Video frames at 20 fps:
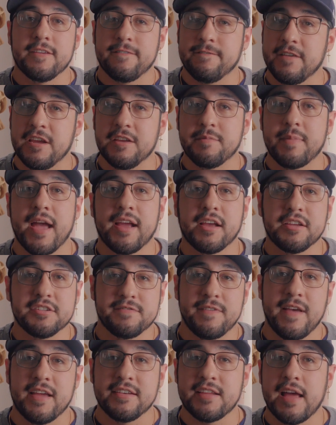The feedback
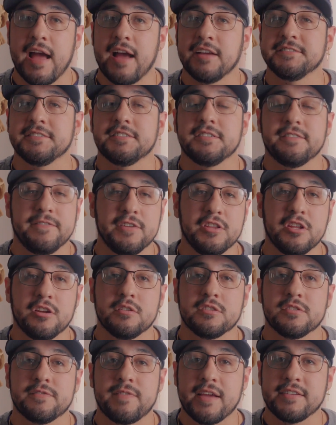is fantastic. The feel on
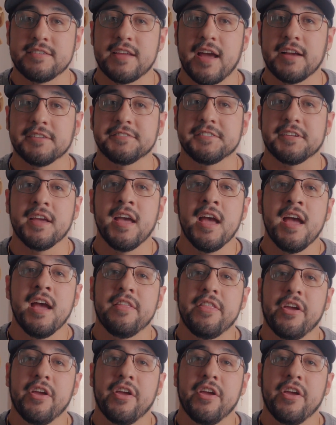is fantastic.